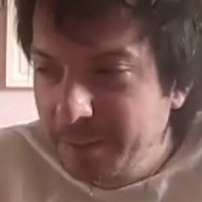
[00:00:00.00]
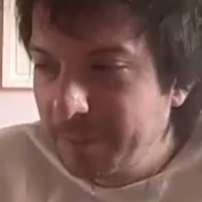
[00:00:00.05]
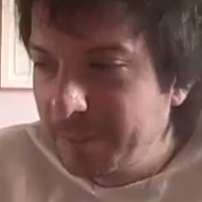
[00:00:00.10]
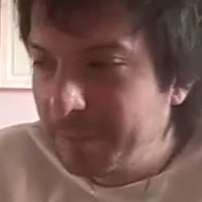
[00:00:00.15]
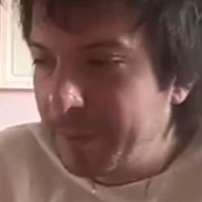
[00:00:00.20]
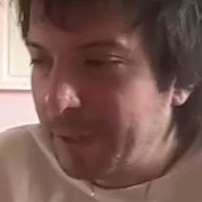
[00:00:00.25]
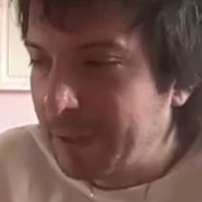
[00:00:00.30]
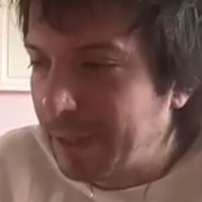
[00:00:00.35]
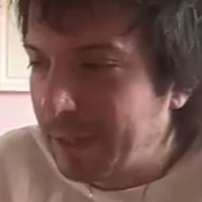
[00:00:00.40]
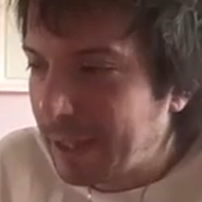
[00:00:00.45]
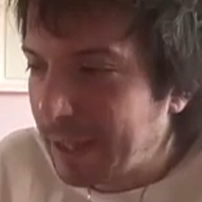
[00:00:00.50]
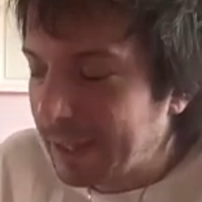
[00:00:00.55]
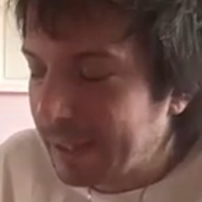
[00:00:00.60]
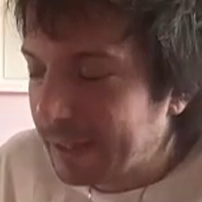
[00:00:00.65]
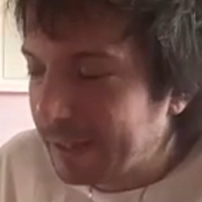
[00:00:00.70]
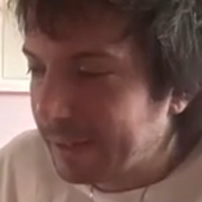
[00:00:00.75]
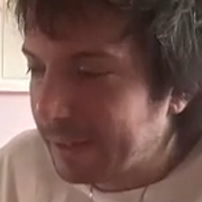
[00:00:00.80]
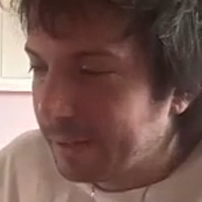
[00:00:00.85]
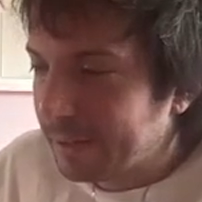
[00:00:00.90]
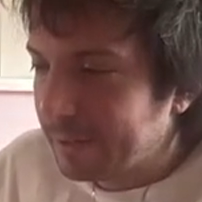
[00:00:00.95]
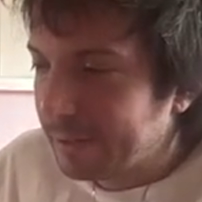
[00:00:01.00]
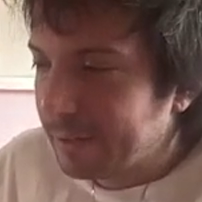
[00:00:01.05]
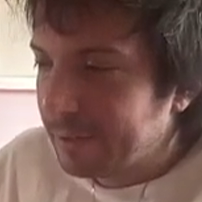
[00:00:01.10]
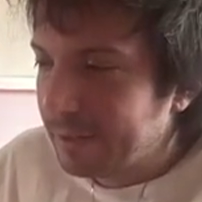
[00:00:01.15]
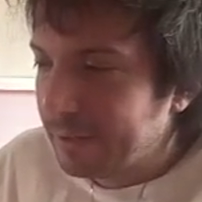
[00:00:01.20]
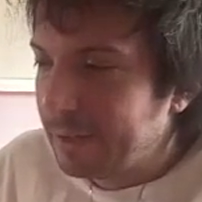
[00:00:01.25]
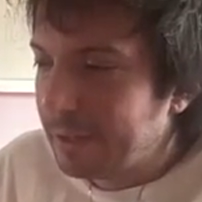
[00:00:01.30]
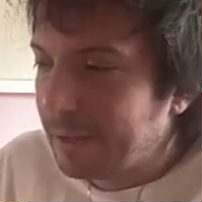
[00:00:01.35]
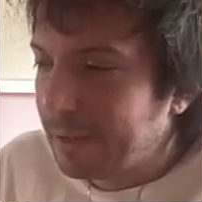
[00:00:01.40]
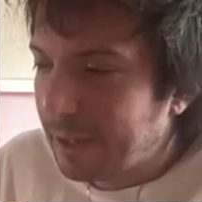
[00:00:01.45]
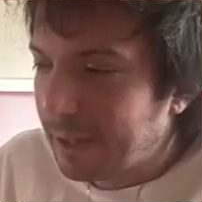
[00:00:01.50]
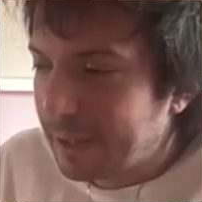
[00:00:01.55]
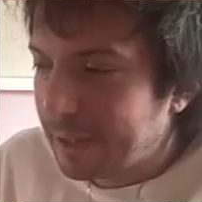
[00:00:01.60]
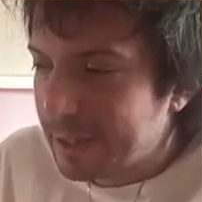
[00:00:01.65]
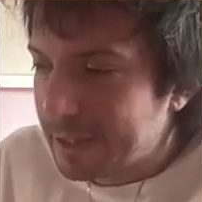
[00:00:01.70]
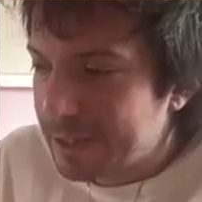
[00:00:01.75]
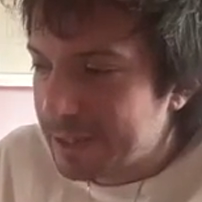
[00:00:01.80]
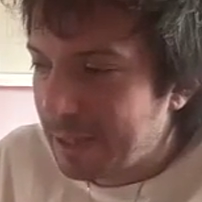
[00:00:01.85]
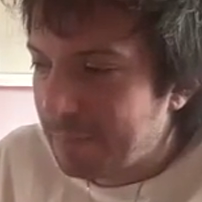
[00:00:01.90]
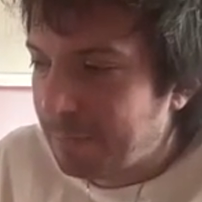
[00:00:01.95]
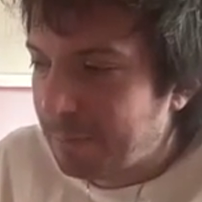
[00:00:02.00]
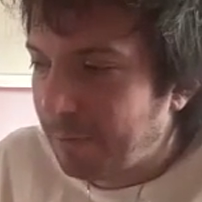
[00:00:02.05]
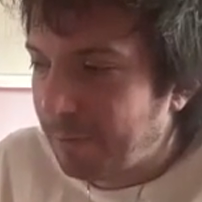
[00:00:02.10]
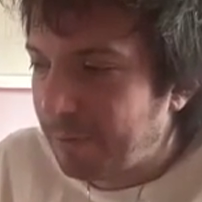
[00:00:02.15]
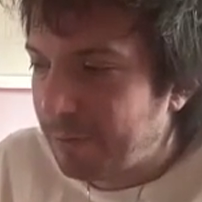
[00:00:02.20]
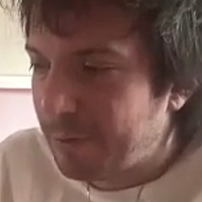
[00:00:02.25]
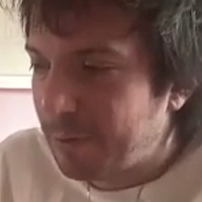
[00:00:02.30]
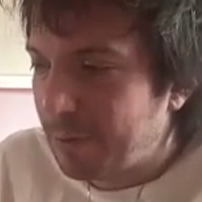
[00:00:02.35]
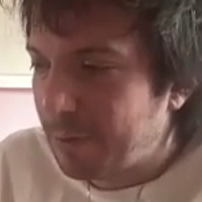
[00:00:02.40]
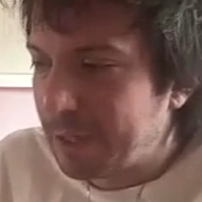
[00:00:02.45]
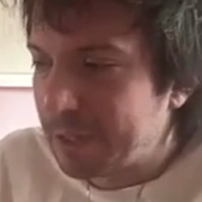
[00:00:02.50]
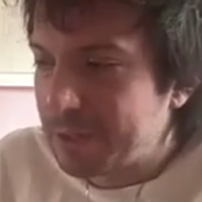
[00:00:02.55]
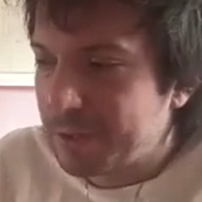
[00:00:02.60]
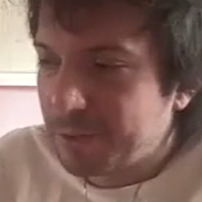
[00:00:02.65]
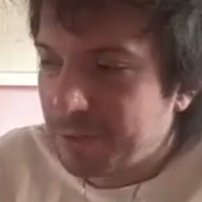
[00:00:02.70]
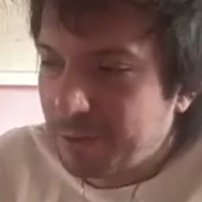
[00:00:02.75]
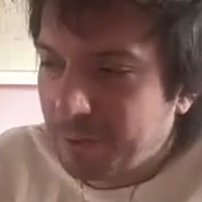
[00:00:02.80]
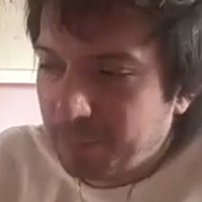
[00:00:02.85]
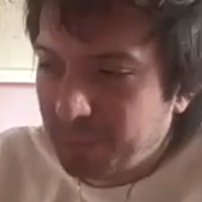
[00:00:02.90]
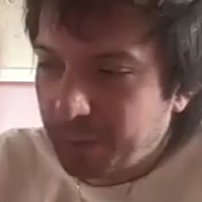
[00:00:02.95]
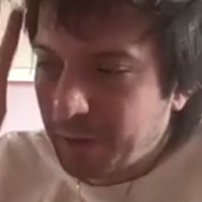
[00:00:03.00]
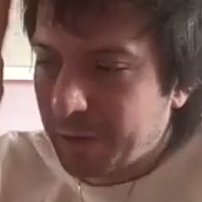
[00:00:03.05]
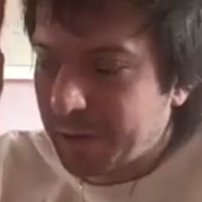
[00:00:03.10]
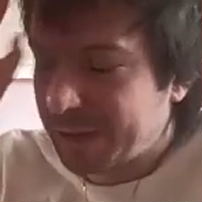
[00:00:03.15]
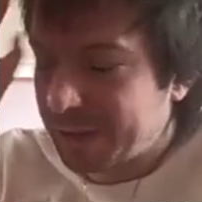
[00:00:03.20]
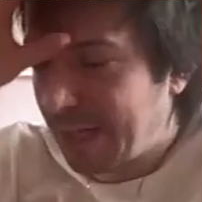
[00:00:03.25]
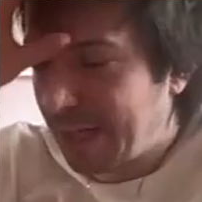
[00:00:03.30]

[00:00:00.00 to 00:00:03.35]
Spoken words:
but like, you know, like I said before, I sort of blocked